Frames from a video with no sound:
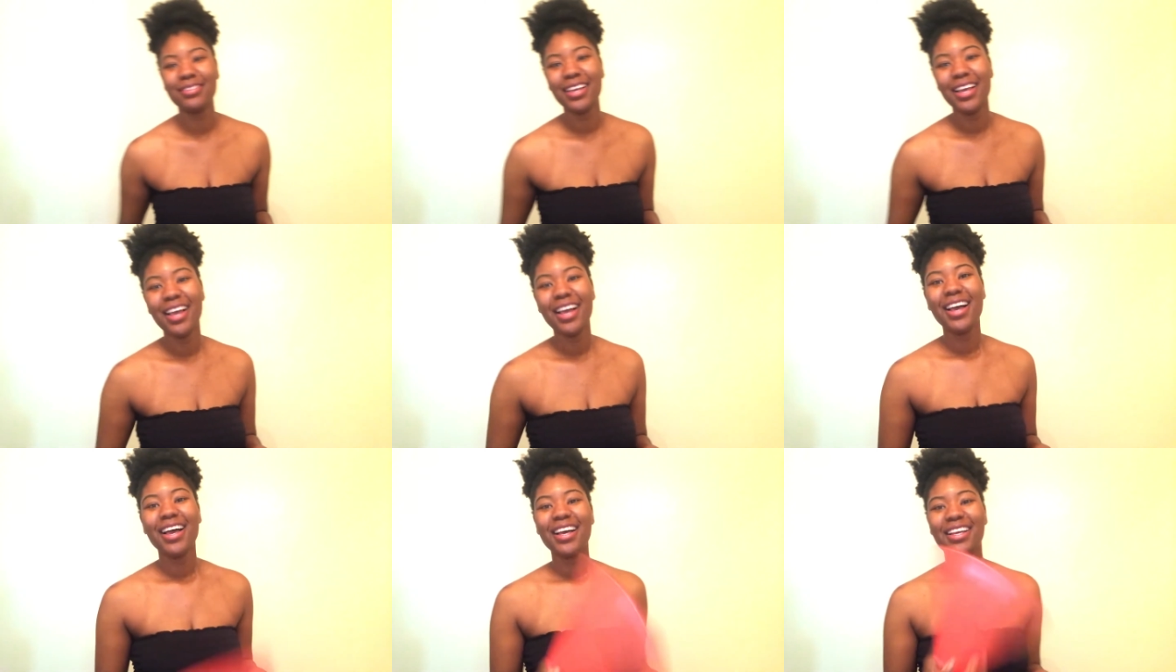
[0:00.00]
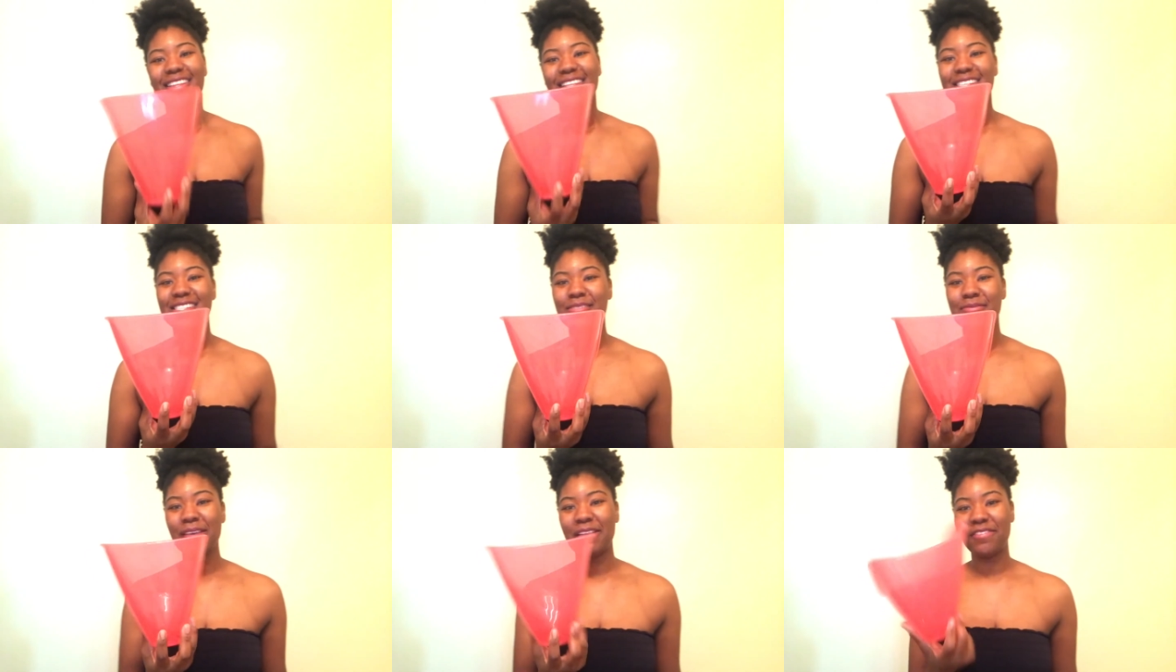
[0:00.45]

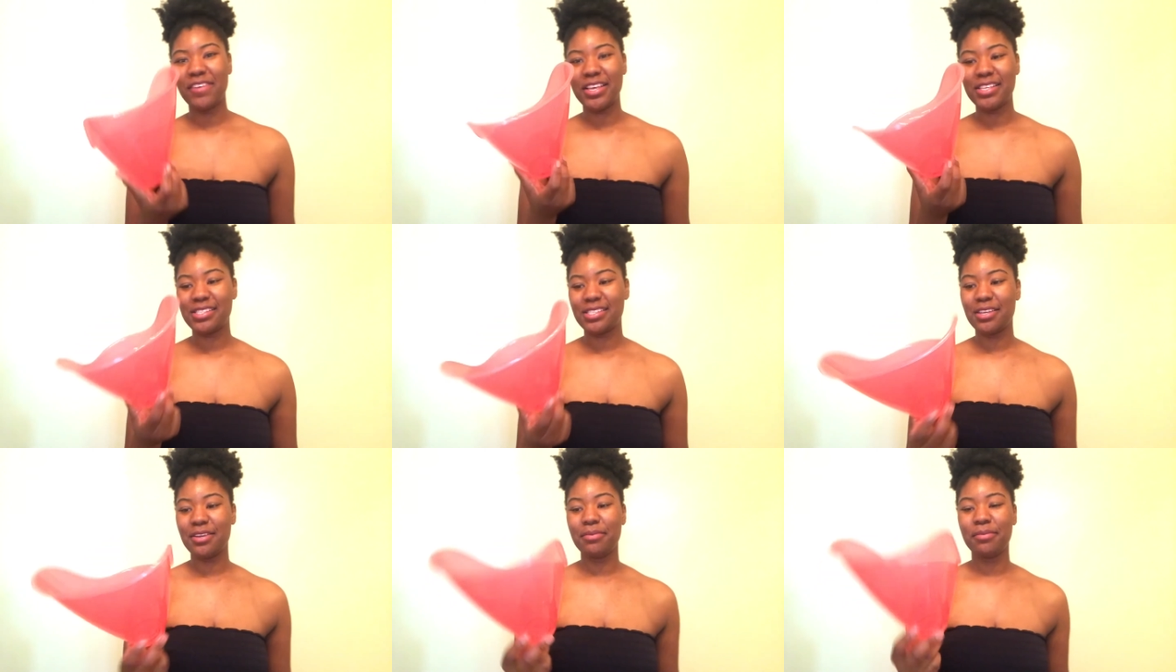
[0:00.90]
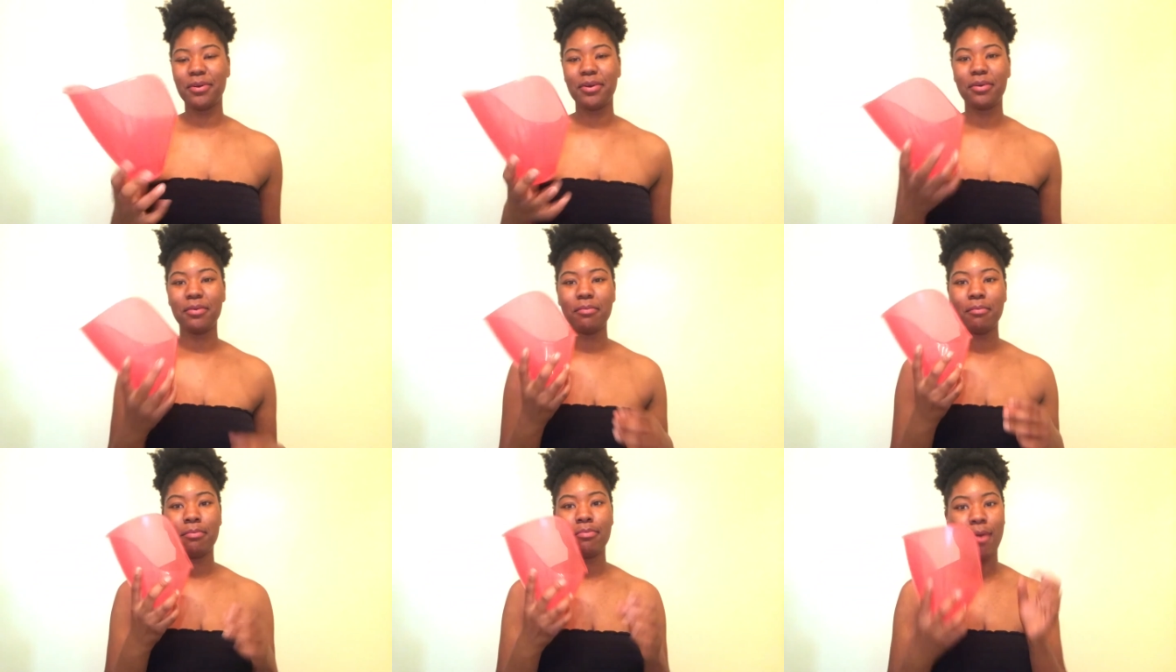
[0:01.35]
This is my face
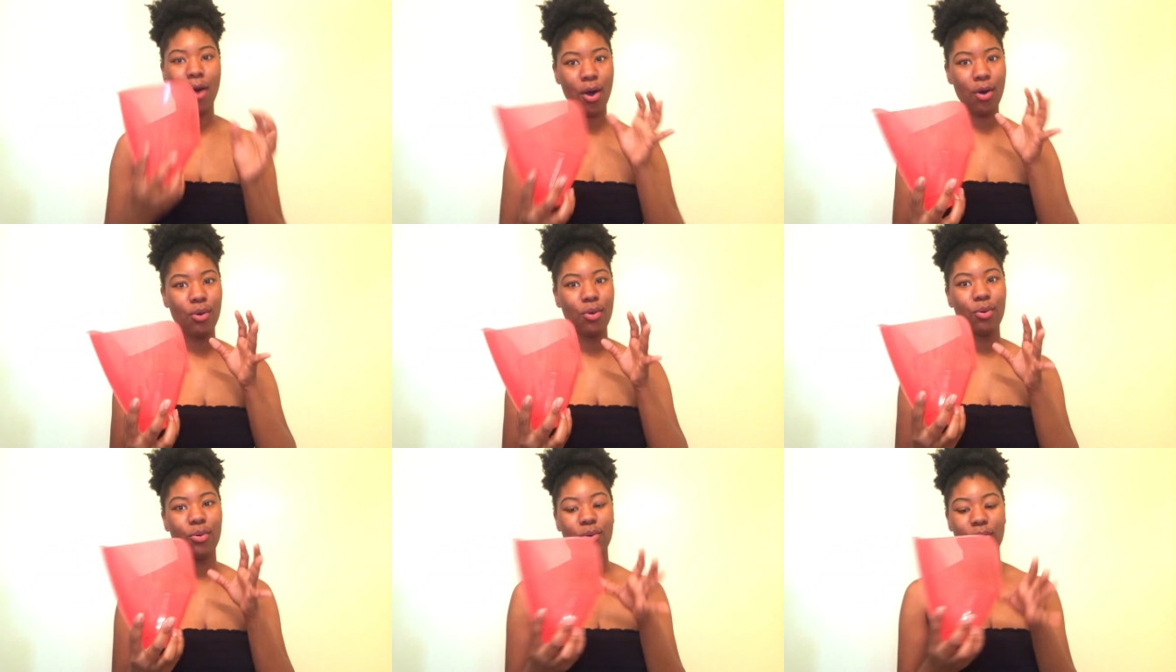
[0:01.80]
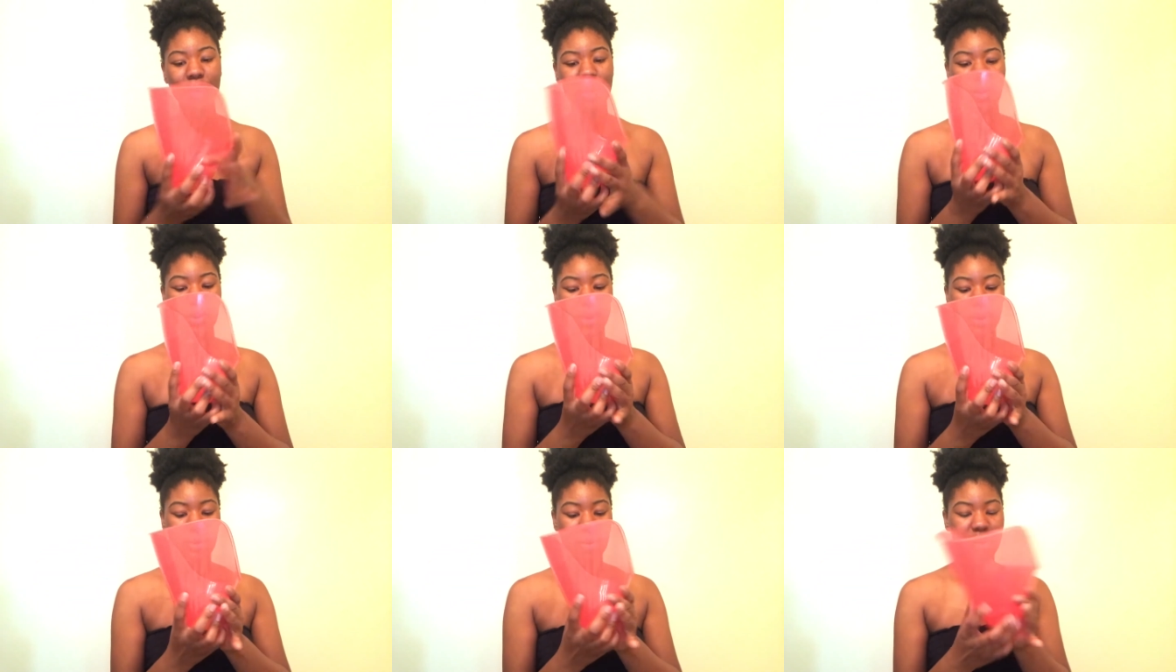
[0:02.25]
steamer
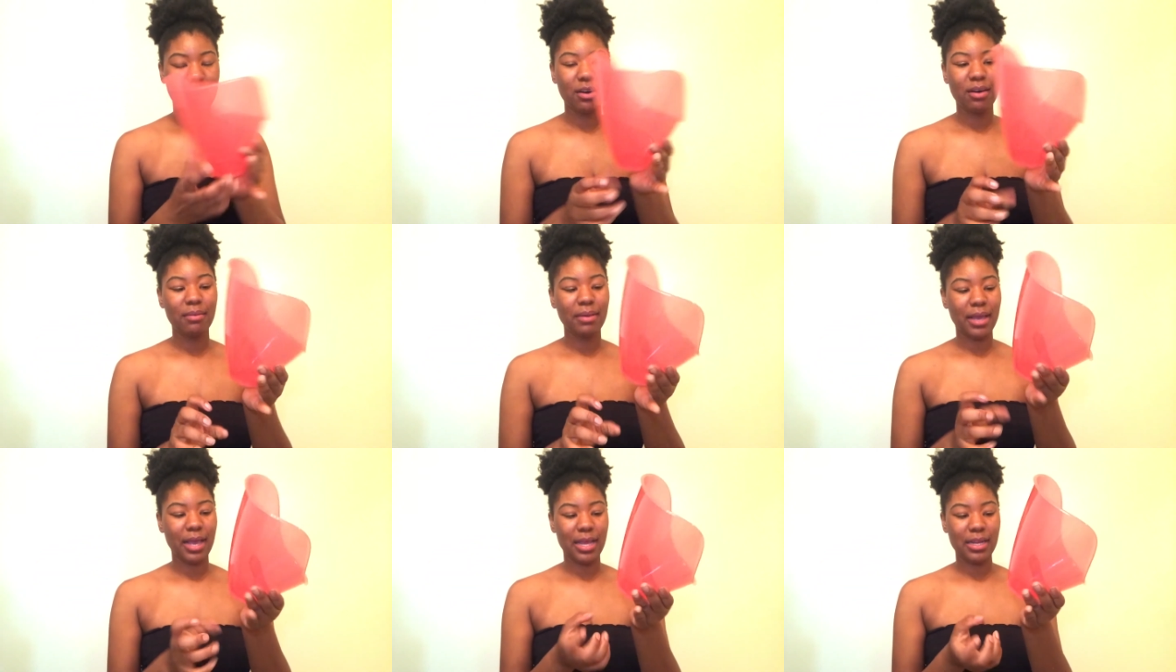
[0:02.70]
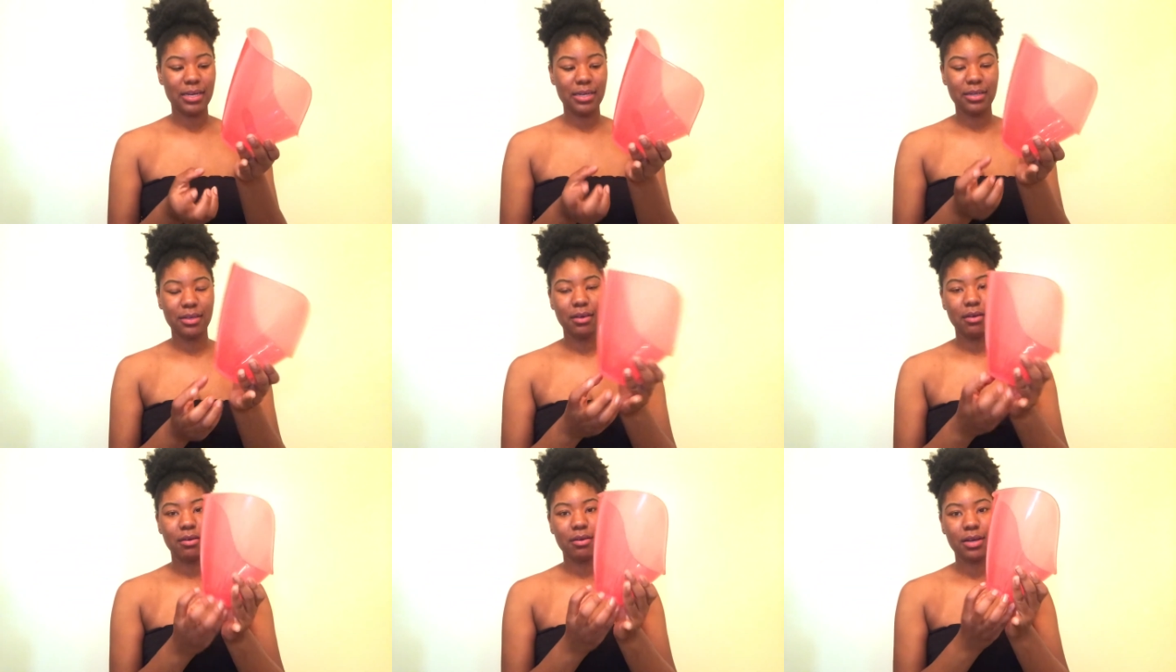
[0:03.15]
bowl. It
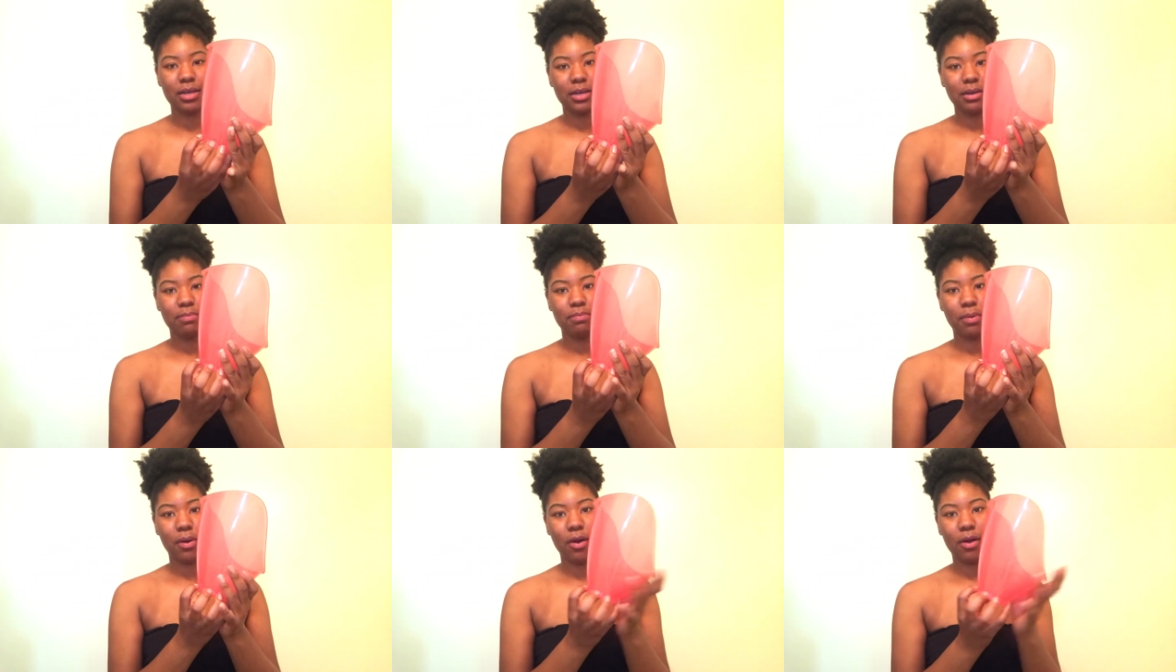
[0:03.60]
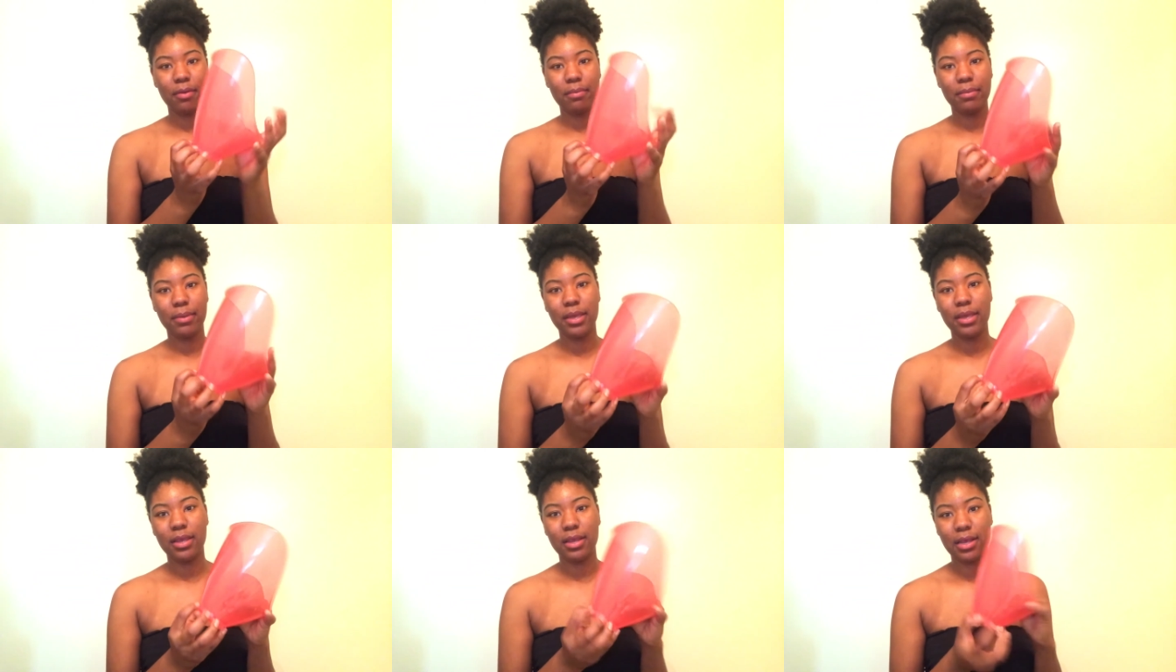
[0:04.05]
got a little
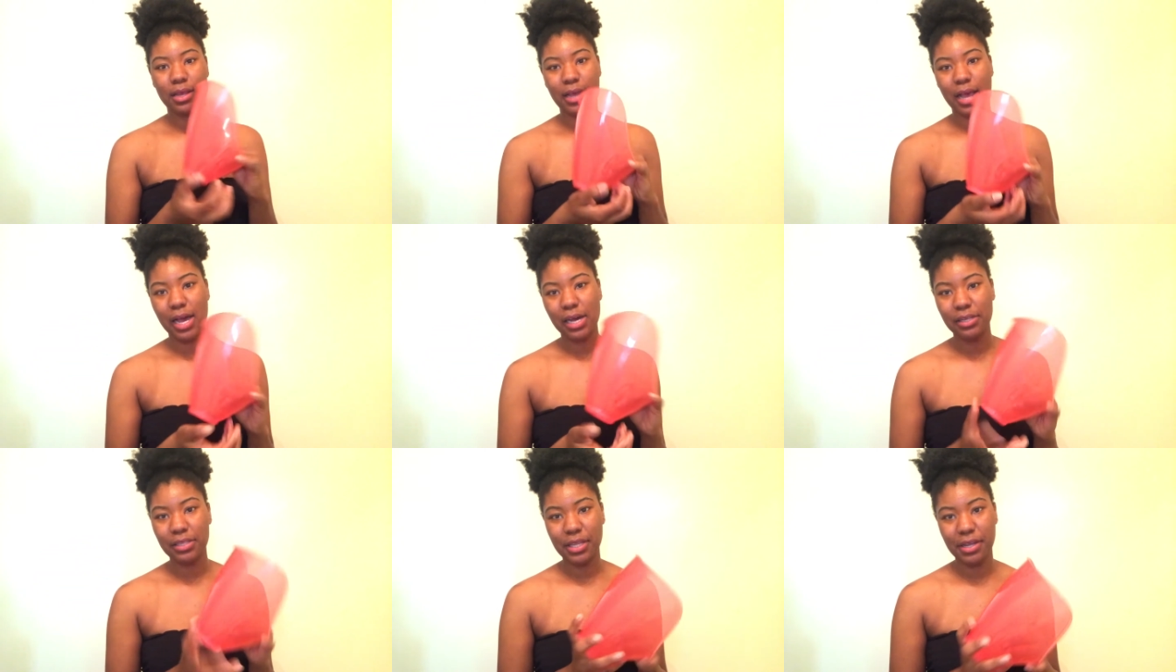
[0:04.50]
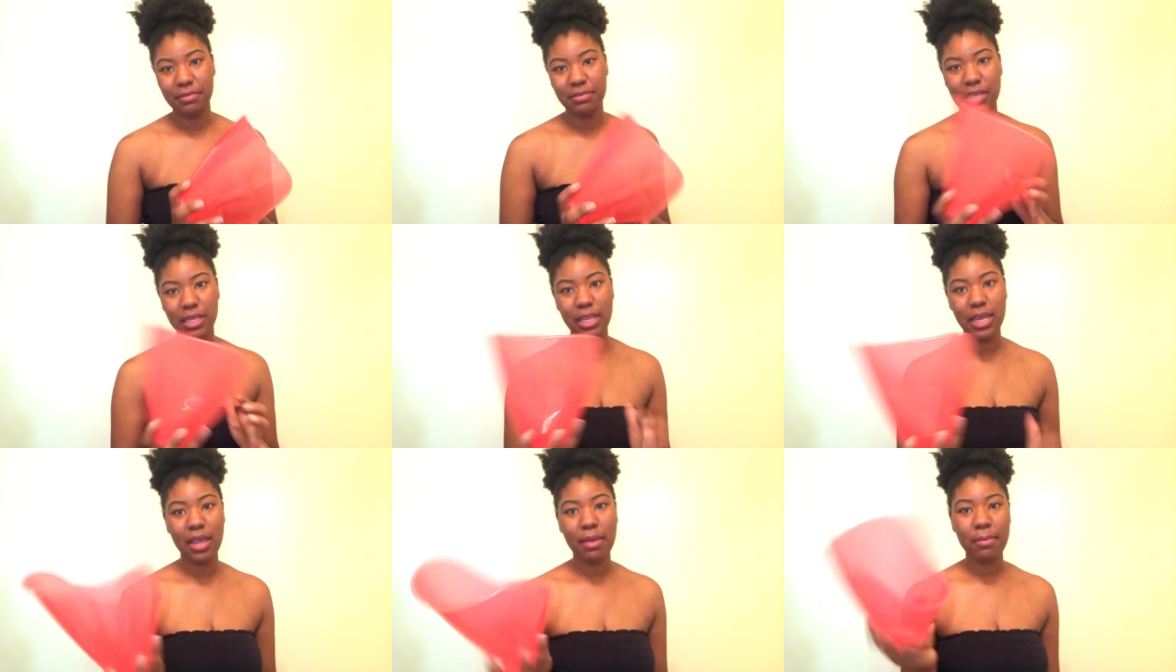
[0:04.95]
compartment. I'll
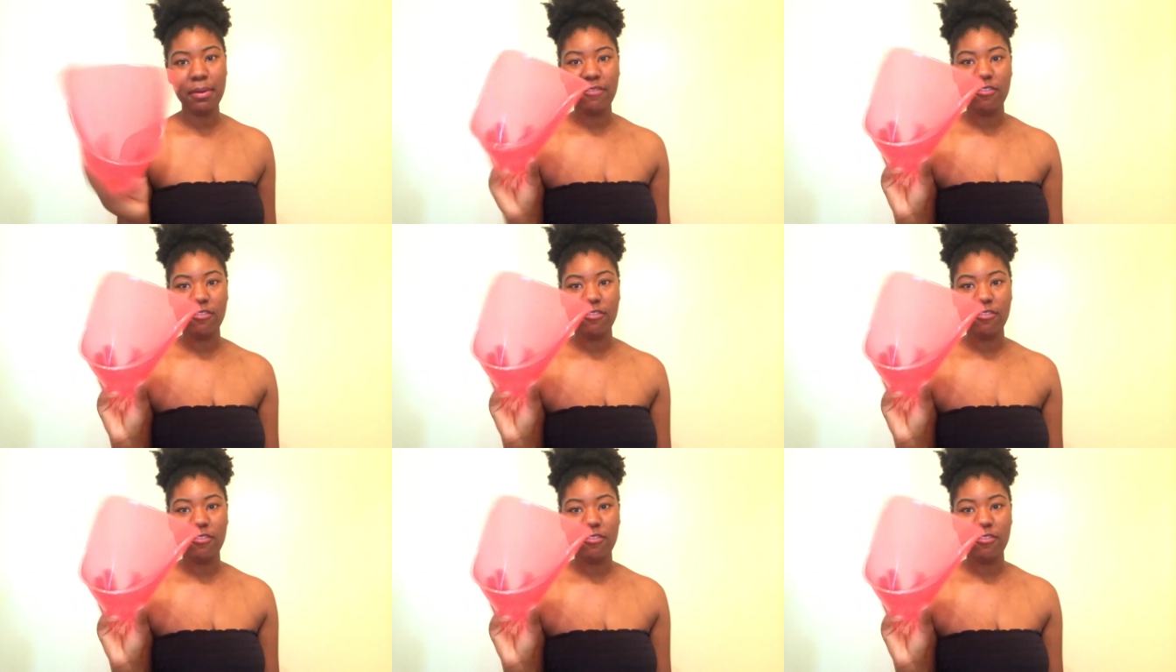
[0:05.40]
leave the